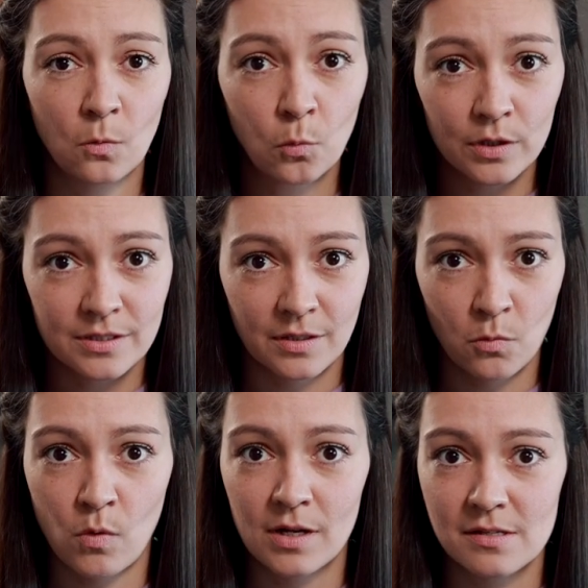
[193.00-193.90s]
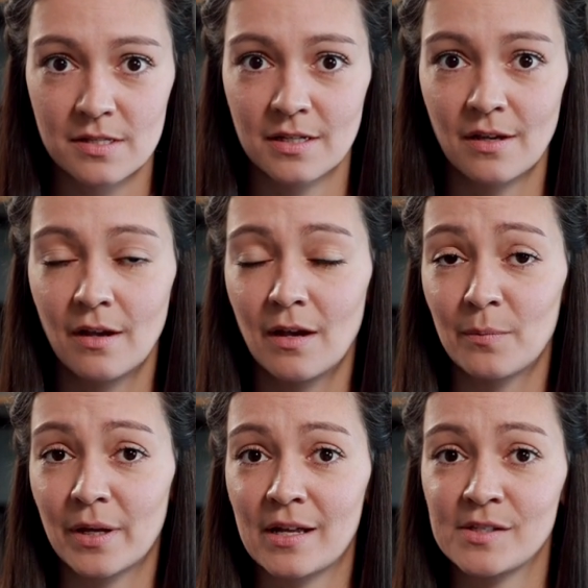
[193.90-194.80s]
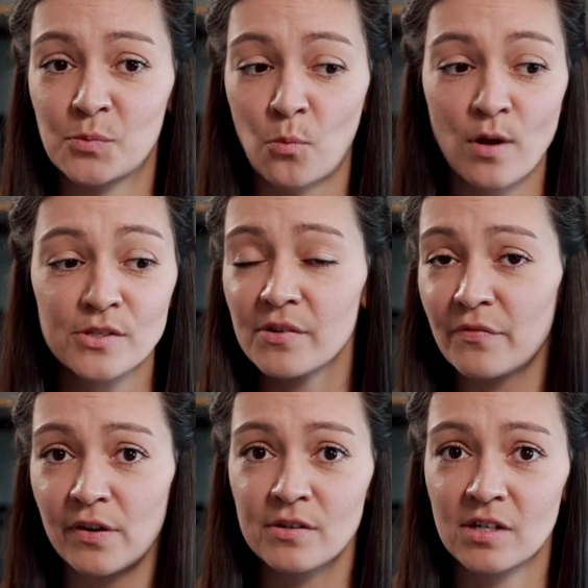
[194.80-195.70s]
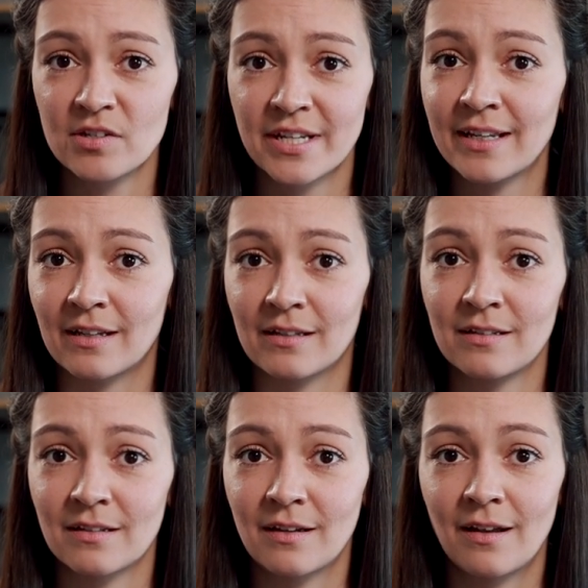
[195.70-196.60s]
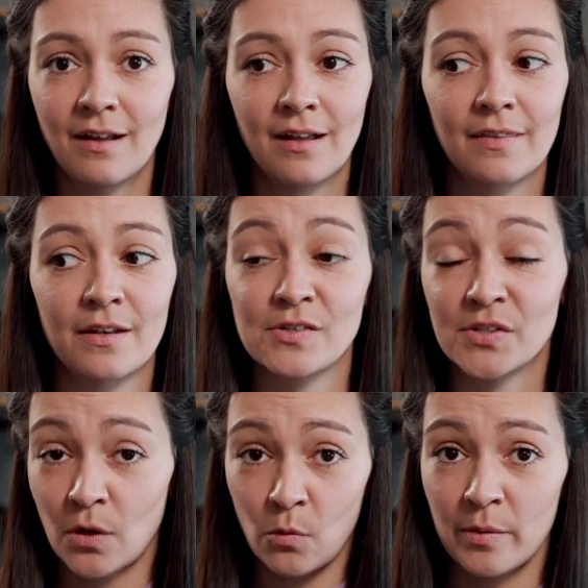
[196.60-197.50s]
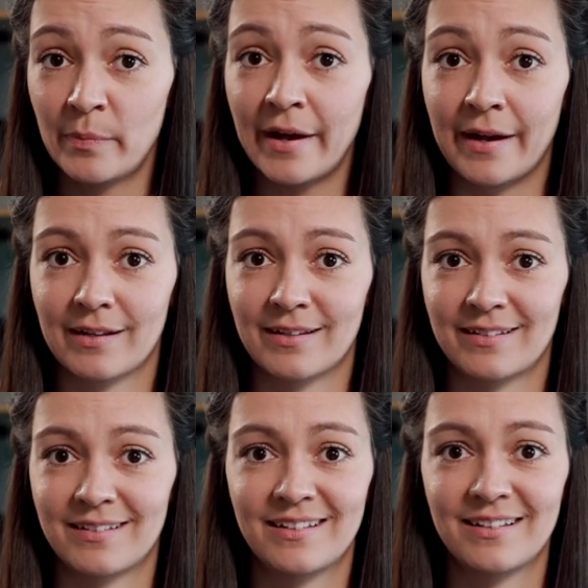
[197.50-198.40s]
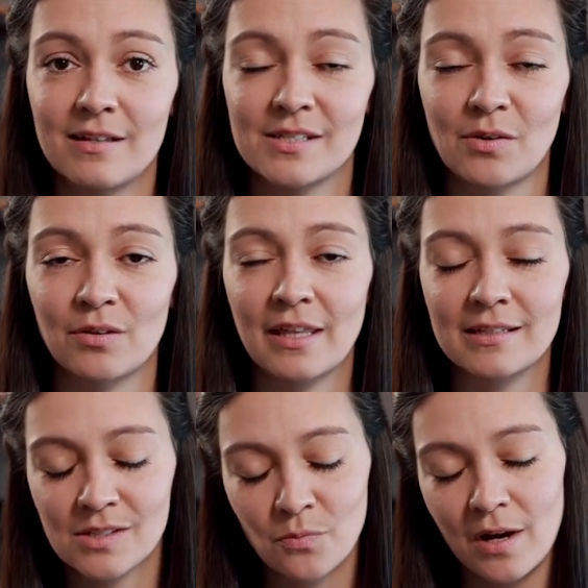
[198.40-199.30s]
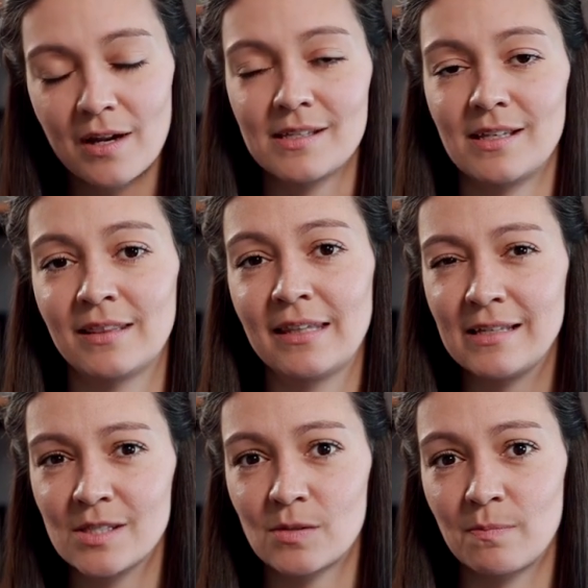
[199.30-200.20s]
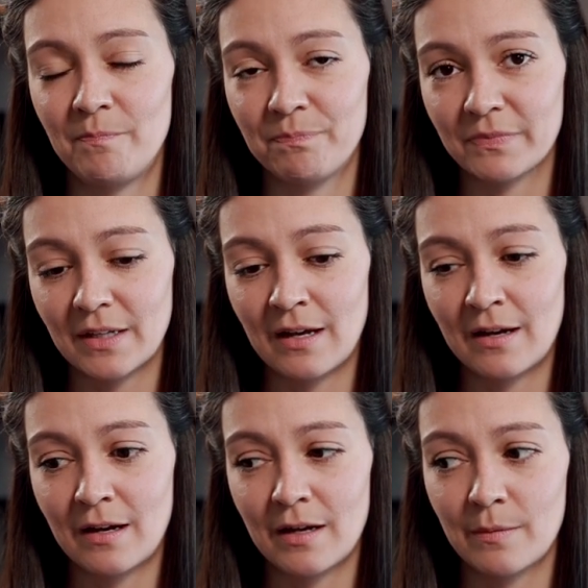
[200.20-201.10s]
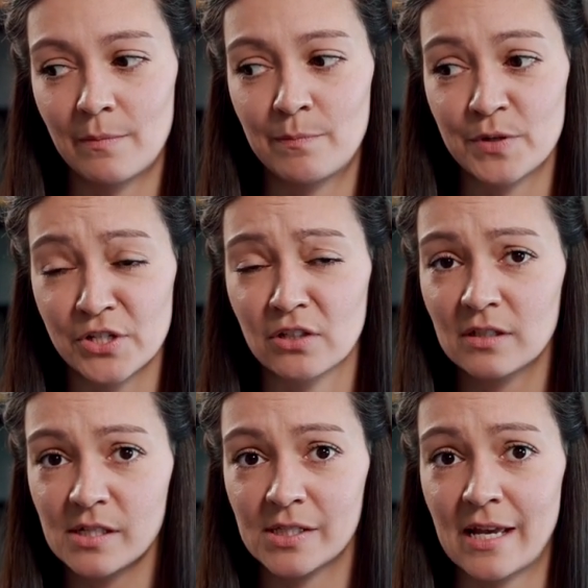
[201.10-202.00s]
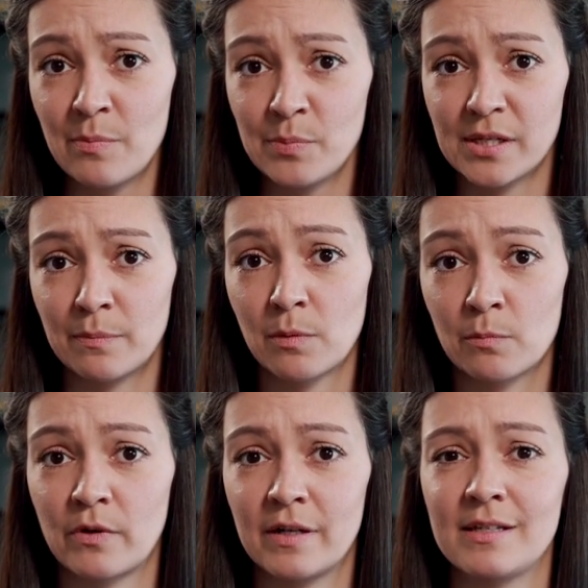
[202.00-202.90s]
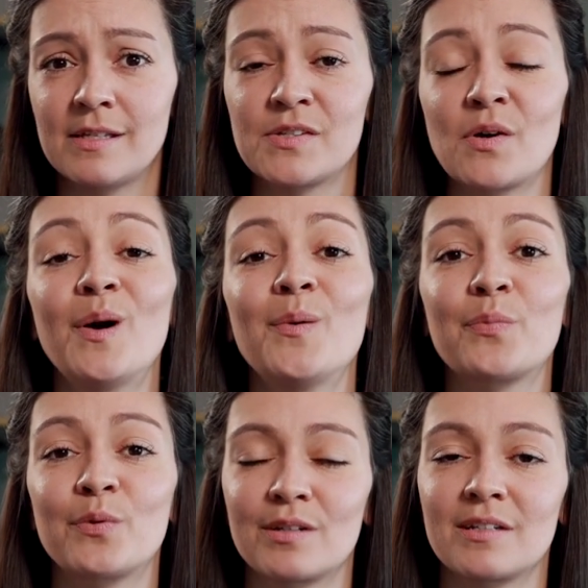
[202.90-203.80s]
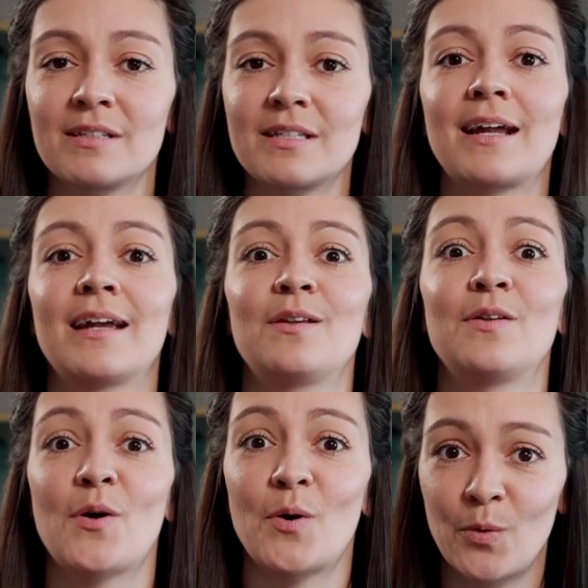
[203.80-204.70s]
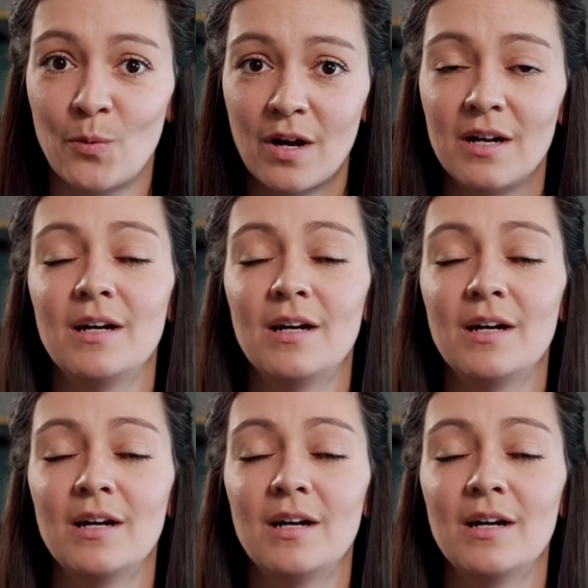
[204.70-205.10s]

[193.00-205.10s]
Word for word: what they want. Because once the photos are taken, there is no way back. So that's why in this particular step, step number 1, is so important that I know